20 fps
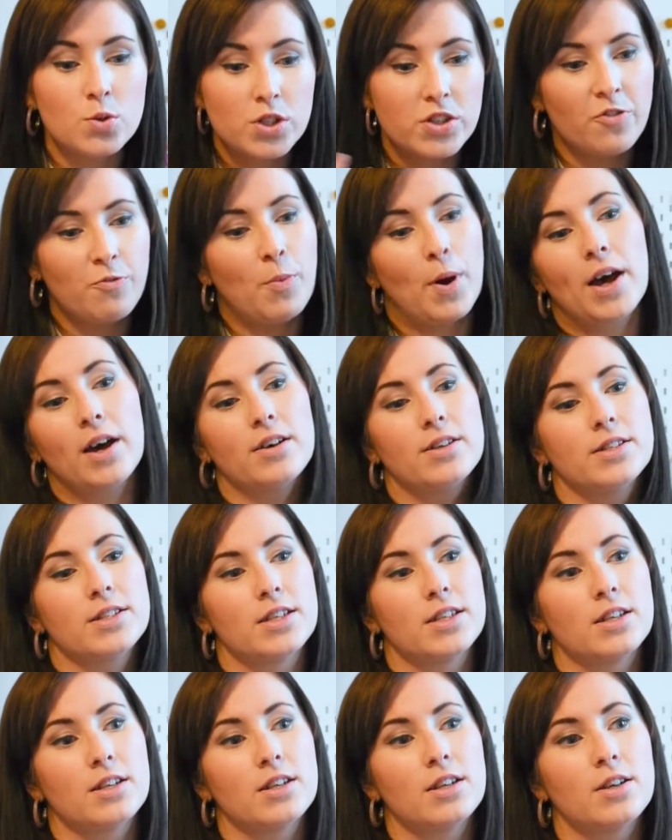of
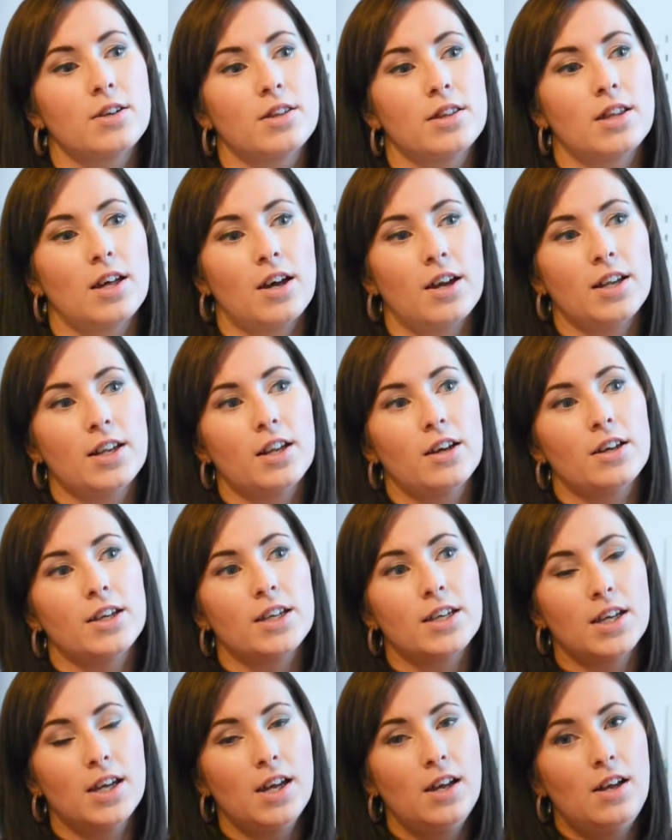person that I
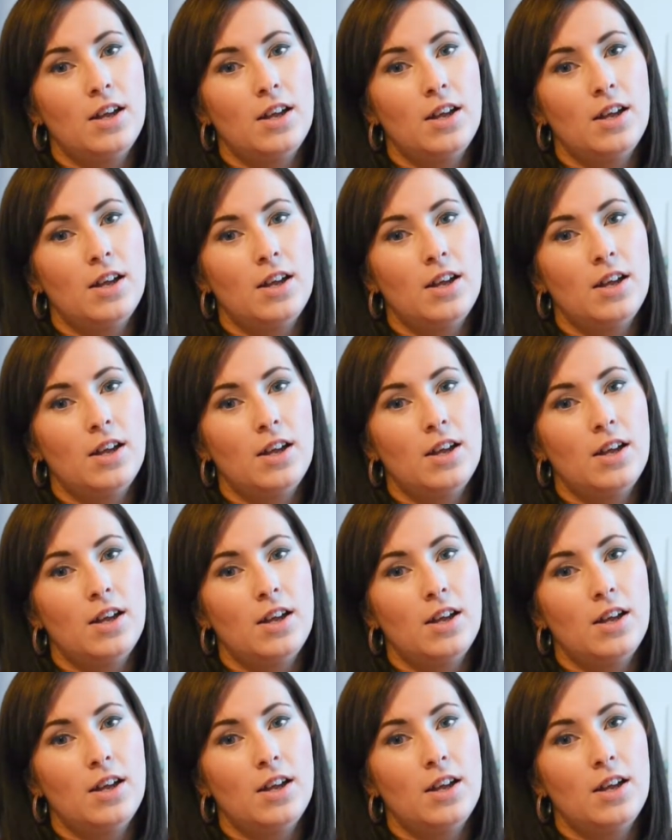like